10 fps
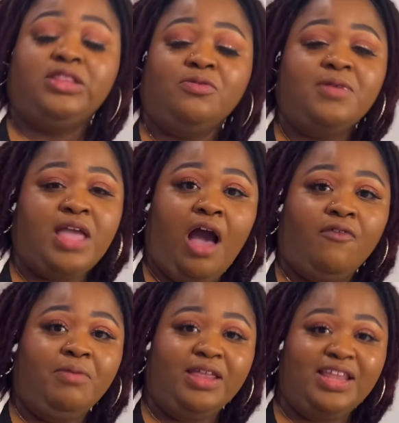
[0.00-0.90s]
threw me off.
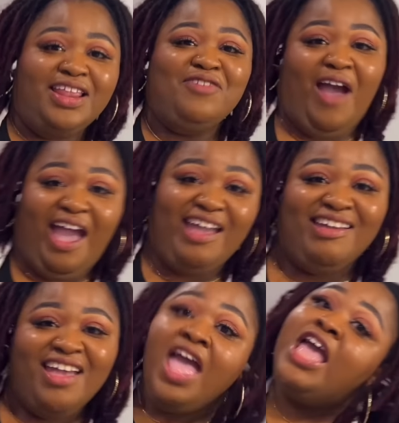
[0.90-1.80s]
But anyway,
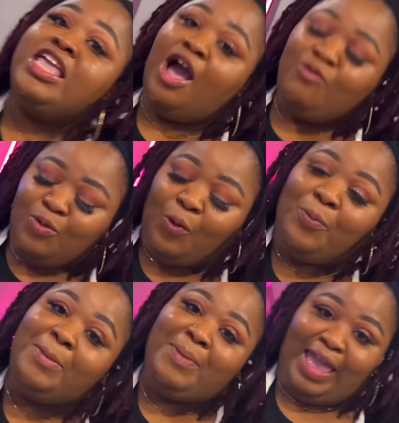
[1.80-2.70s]
y'all, we will
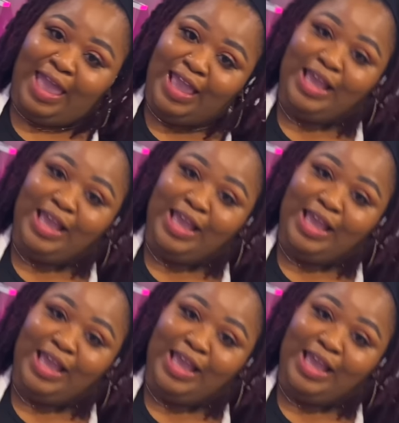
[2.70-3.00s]
be back.